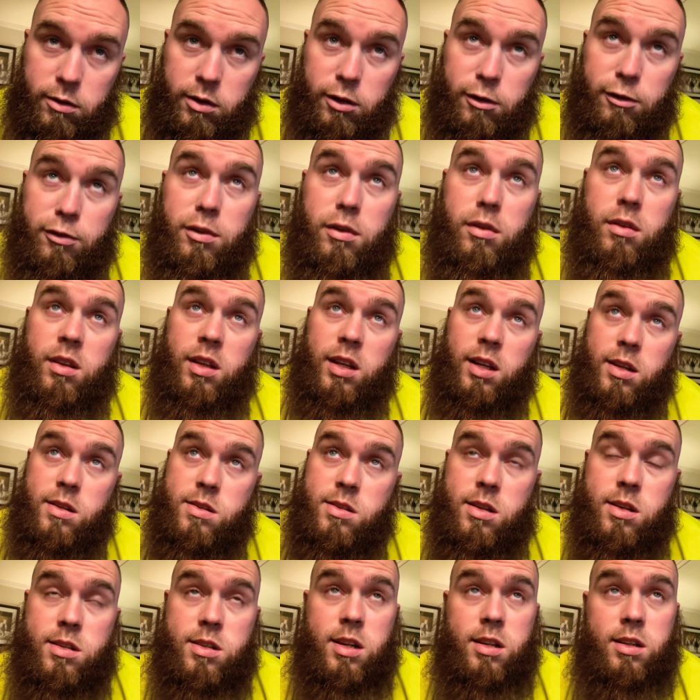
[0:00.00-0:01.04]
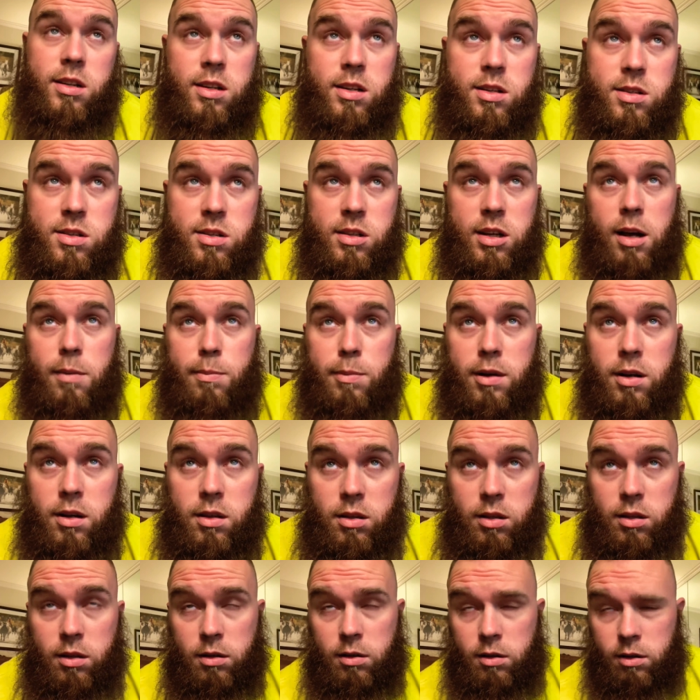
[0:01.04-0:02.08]
a few things because I did stop in at
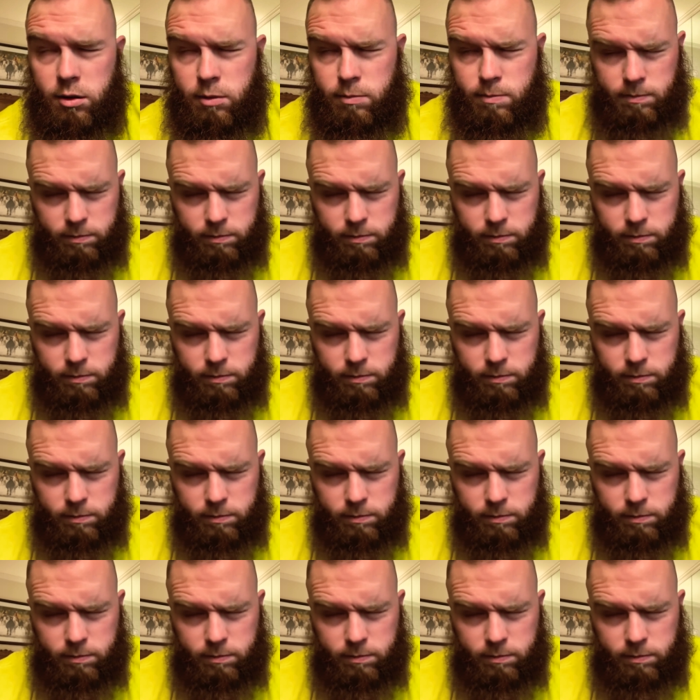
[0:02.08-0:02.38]
the yard